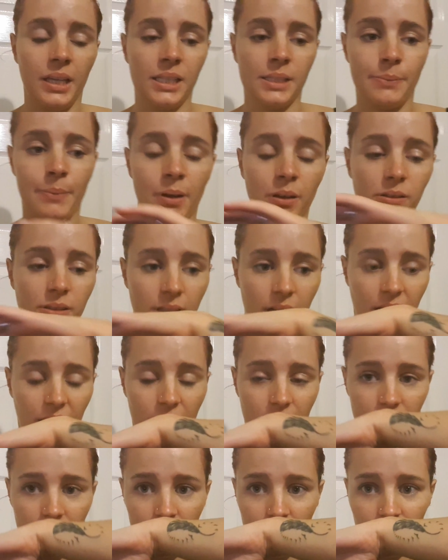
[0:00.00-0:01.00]
It smells
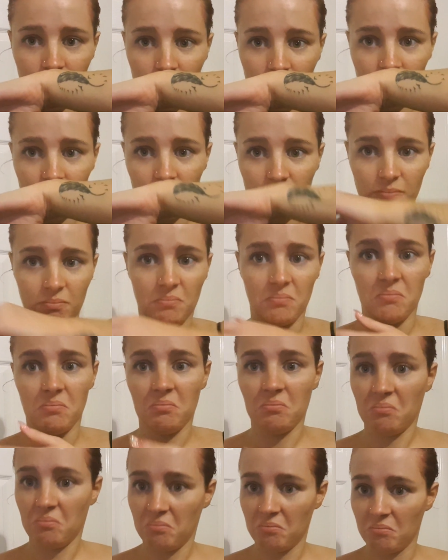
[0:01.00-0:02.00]
nice,
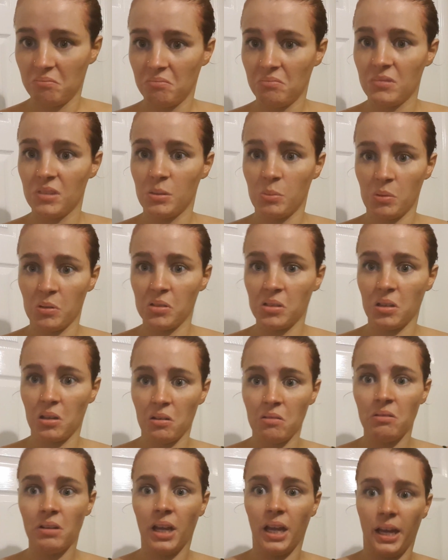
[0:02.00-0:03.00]
it smells
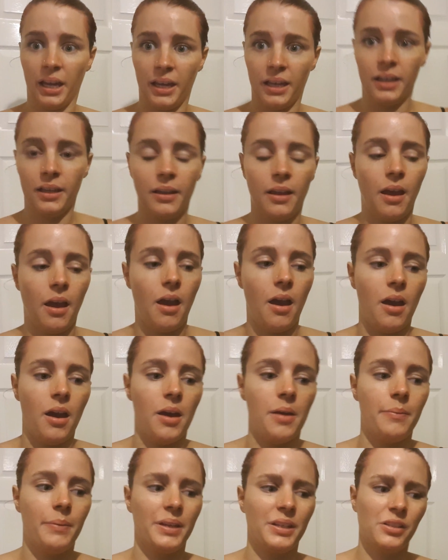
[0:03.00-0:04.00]
okay,
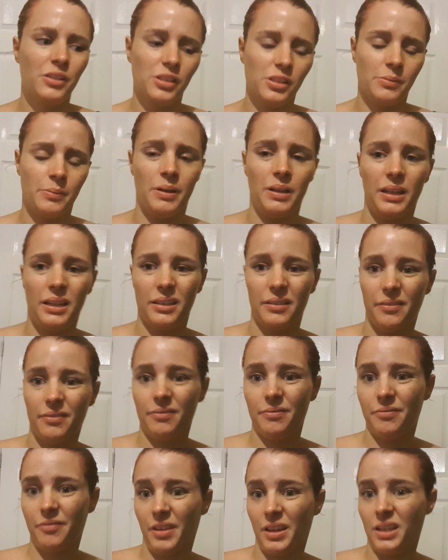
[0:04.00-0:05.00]
and it does smell like
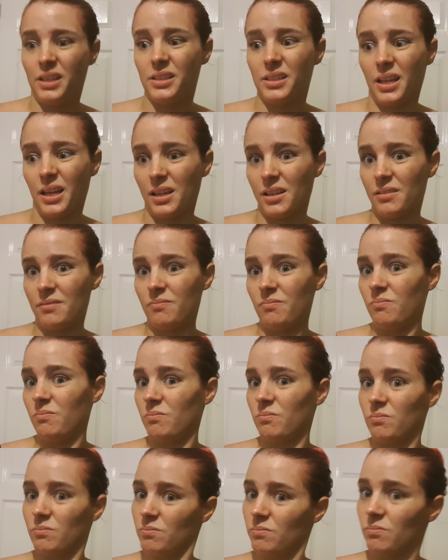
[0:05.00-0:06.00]
fake tan,
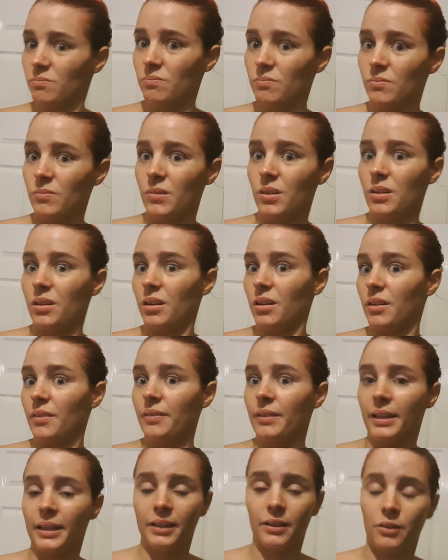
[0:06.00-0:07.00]

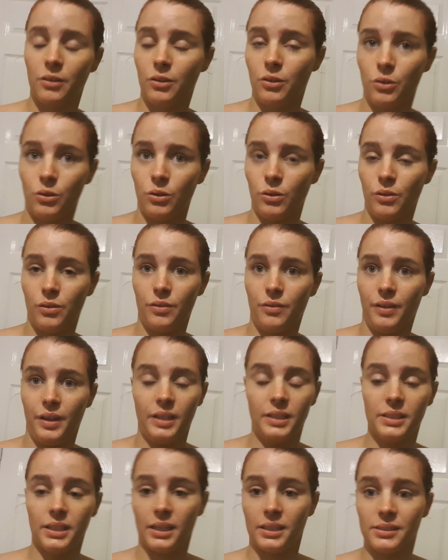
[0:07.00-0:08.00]
like all of the
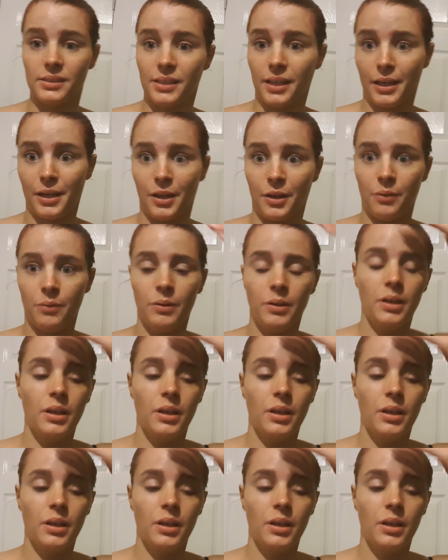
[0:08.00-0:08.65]
fake tans I know.